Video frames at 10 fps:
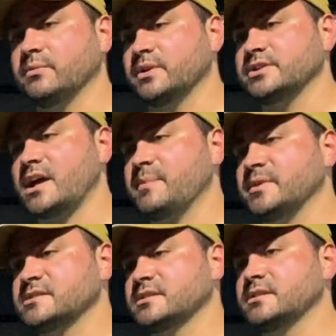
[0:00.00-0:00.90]
which
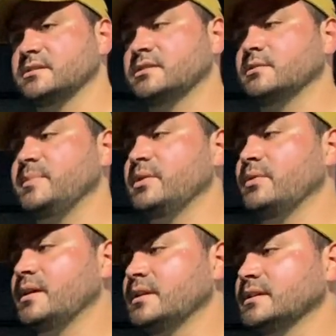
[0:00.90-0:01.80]
happens
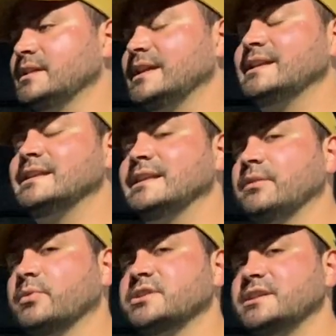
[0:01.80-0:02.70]

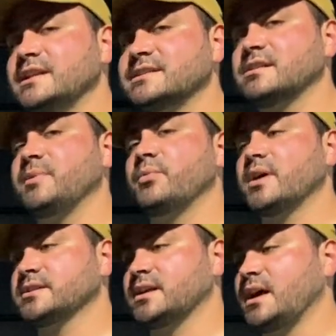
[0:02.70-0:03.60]
which needs to be
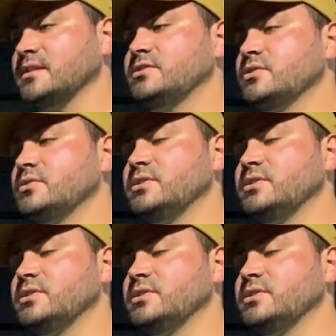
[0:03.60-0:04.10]
welded onto